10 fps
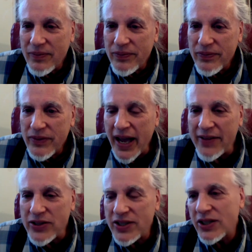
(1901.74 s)
Yeah,
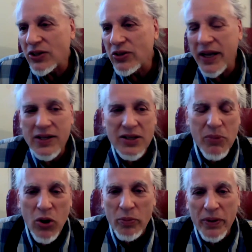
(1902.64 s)
this is a crazy
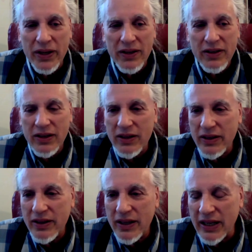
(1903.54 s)
moment
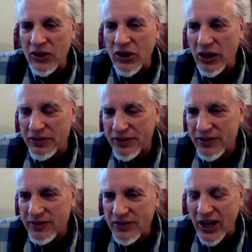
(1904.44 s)
in Earth
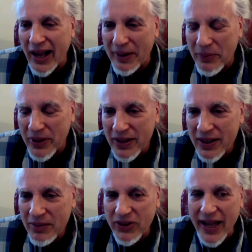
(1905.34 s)
time,
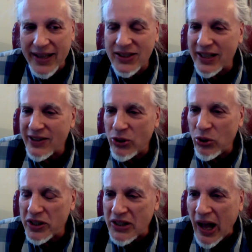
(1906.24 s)
but that's not the
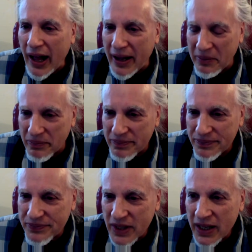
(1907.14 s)
only time.
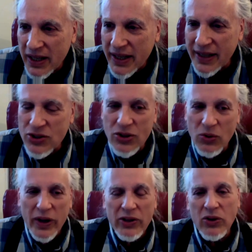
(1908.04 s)
And so
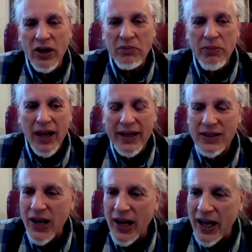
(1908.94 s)
when you unbind
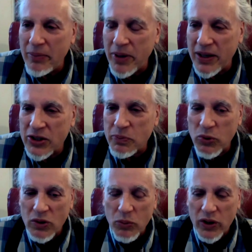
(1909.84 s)
time and
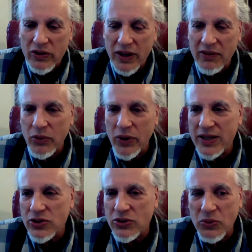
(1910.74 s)
explore more creative
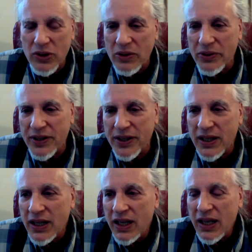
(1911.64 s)
ways to work with it,
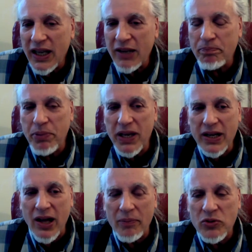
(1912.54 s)
it
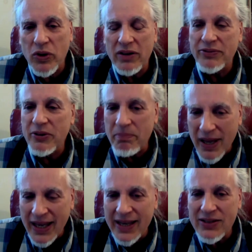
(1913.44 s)
becomes one of the
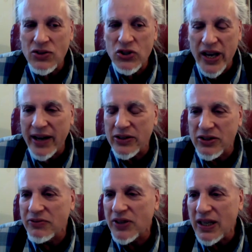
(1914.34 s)
main channels
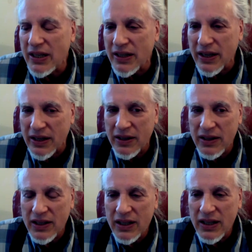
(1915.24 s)
of healing
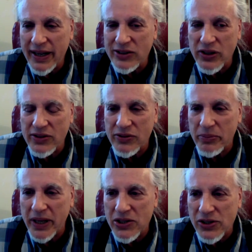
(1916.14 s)
and
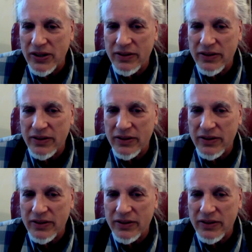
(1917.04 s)
transformation.